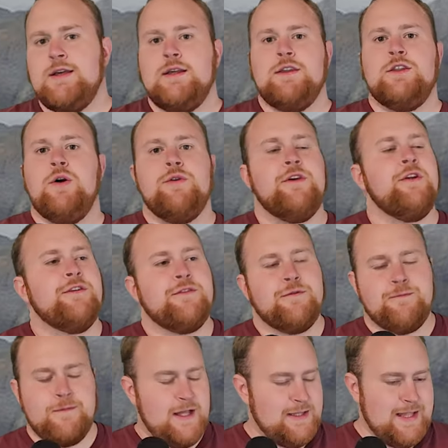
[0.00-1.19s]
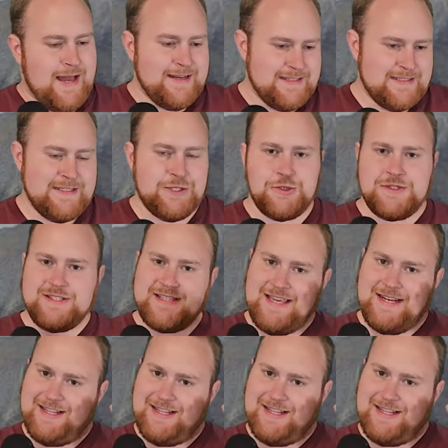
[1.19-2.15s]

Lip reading: Though there's a lot of secrecy and